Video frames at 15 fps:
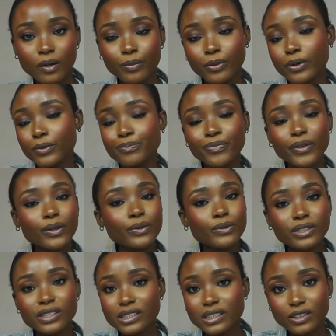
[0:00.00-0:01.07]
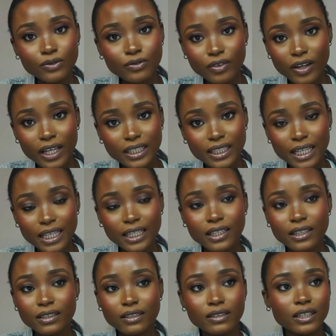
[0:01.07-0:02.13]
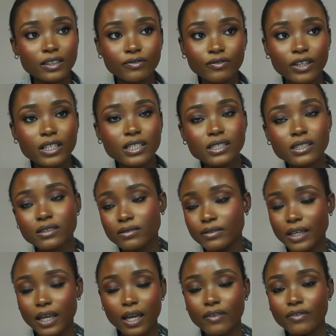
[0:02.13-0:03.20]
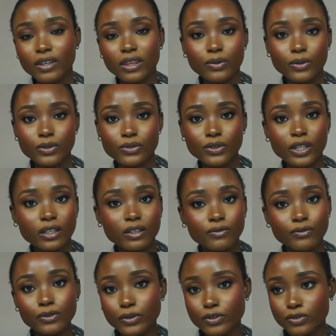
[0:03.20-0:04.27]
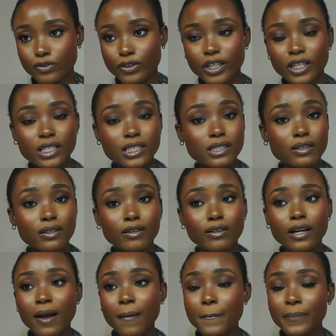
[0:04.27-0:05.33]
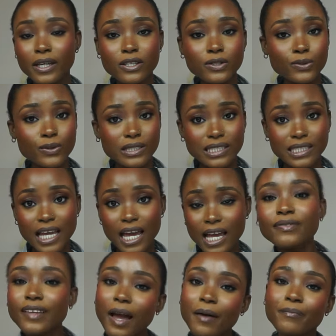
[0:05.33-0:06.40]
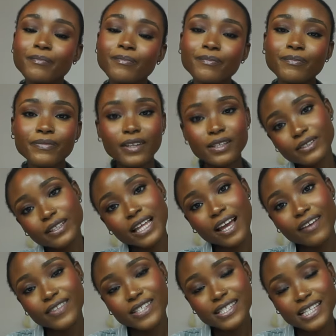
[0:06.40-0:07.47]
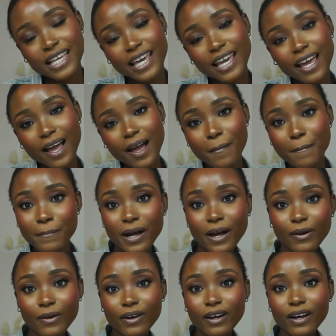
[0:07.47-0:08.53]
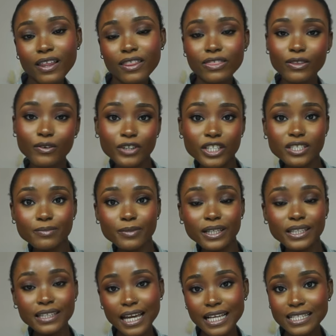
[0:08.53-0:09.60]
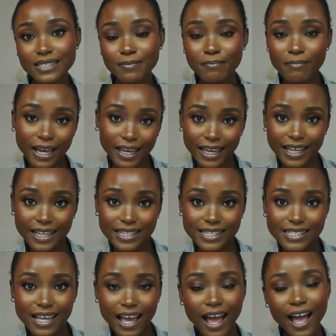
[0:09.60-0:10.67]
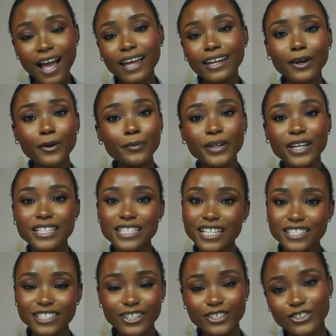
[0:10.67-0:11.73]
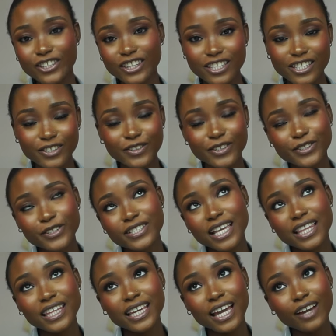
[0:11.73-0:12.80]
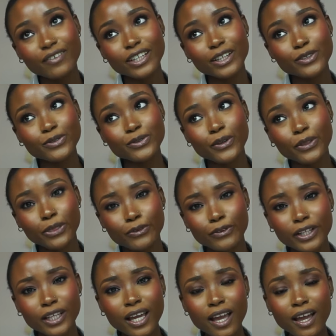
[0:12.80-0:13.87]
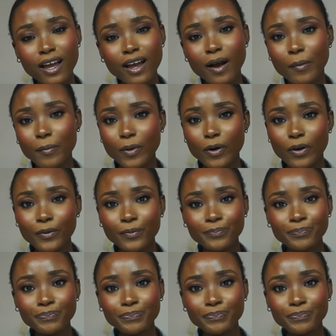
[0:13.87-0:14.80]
but it was still fine. Like, the events, yeah, everything was okay. The food was great. The ambience was nice. Yeah, that's all I have to say about the Richmond Night Market. And I hope you guys actually enjoyed this series, because I think I have like 2 or 3 more